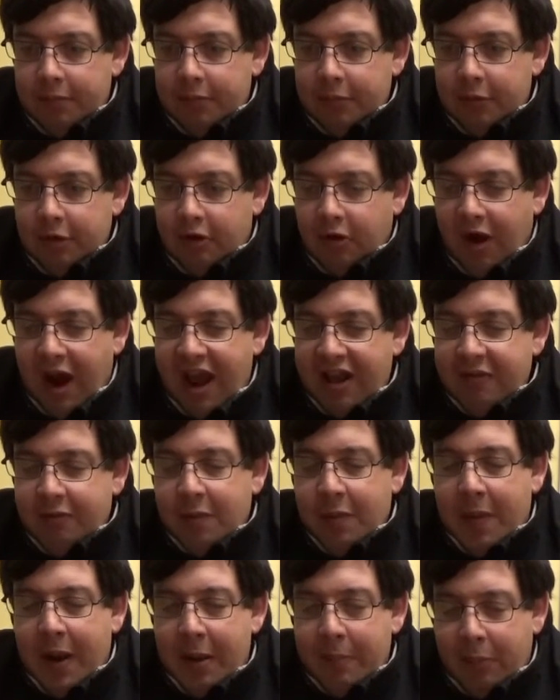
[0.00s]
grasp
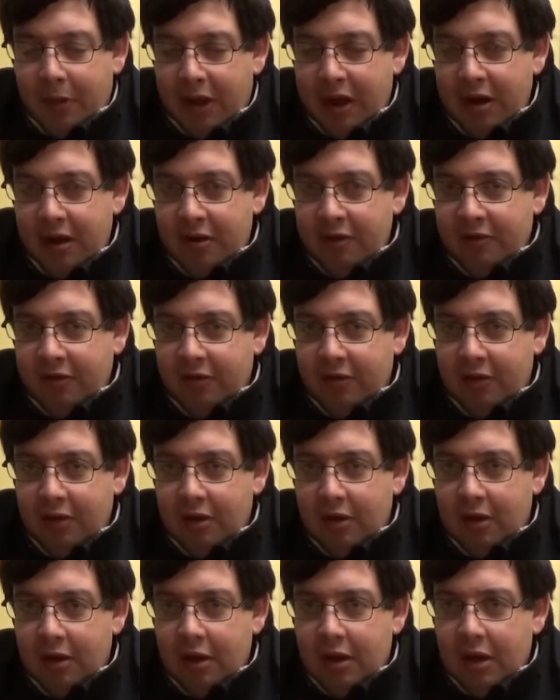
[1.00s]
on my players.
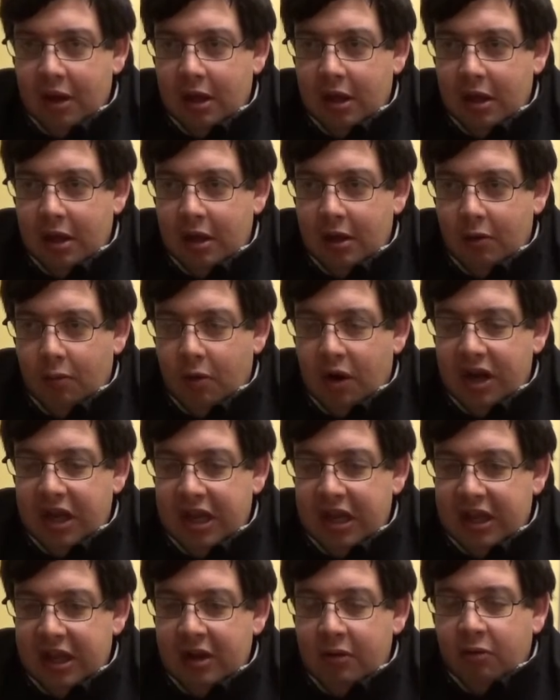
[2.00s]
What
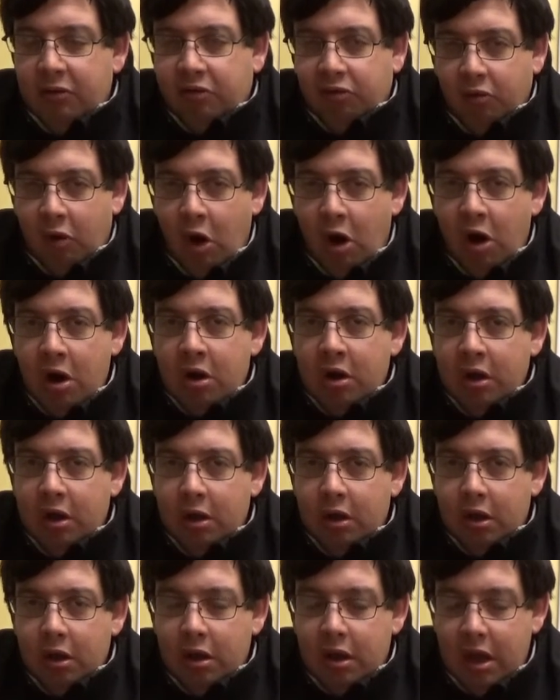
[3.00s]
he did was wrong,
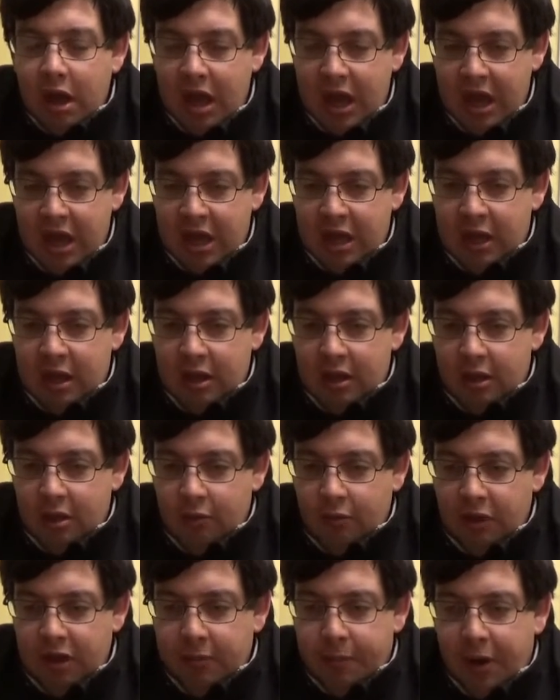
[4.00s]
and
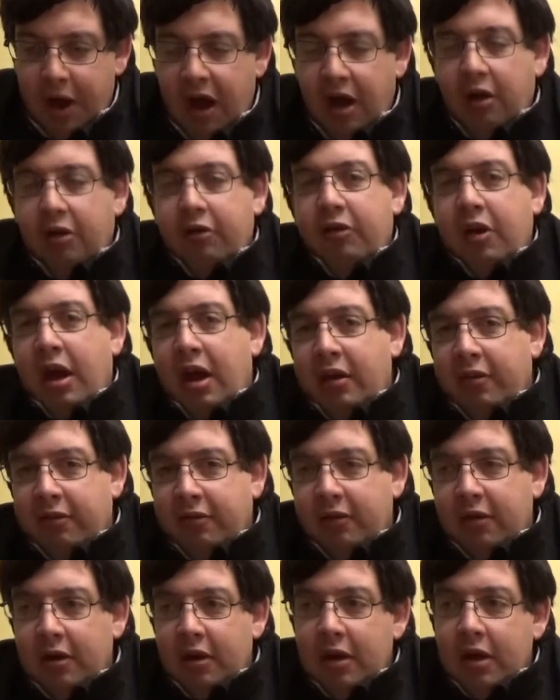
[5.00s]
we apologize.